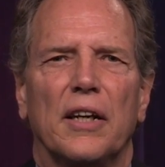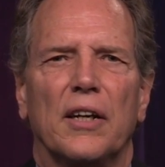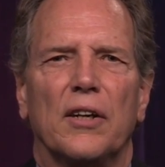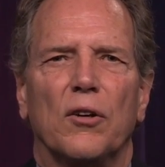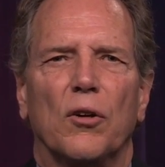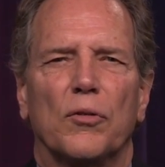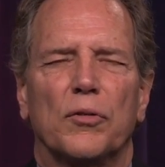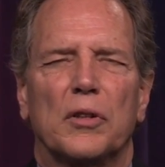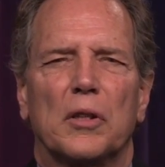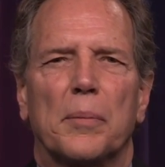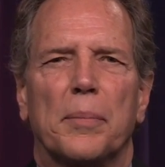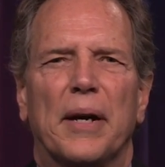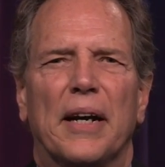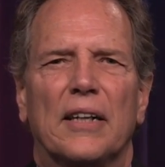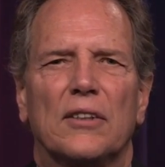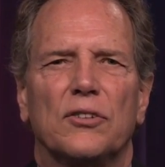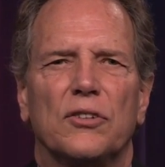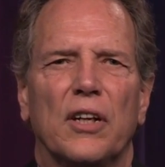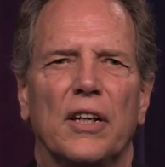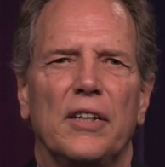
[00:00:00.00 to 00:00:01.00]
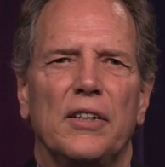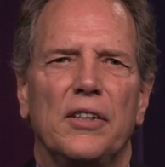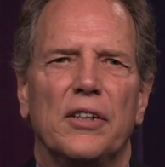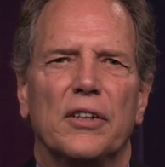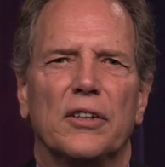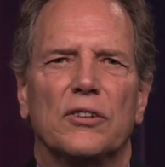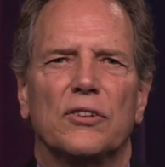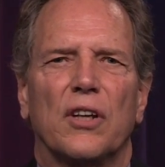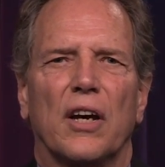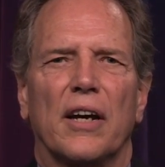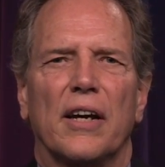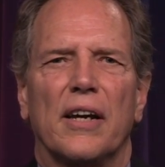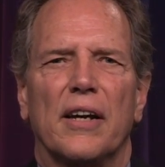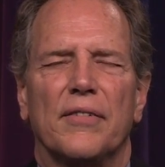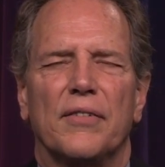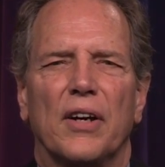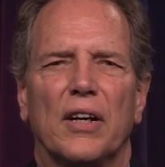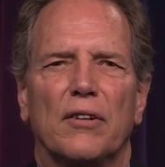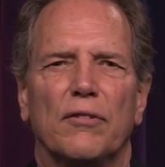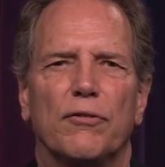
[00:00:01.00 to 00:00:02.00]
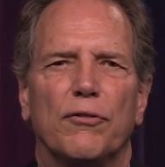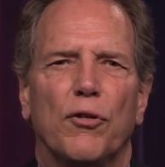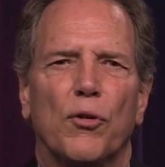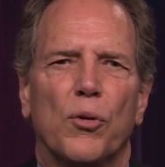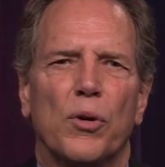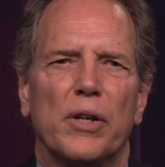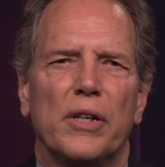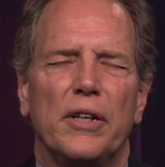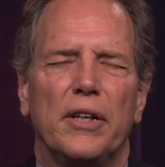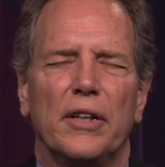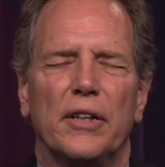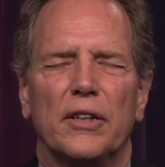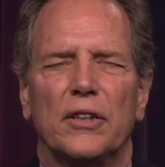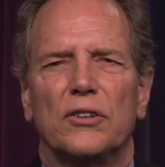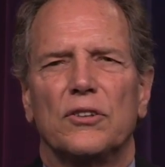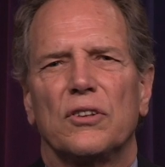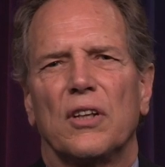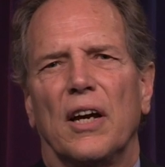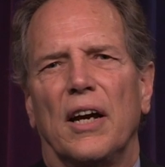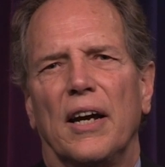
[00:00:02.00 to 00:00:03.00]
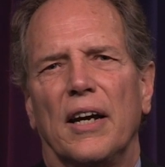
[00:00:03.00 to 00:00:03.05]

and over the past 8 years, I have had 4 years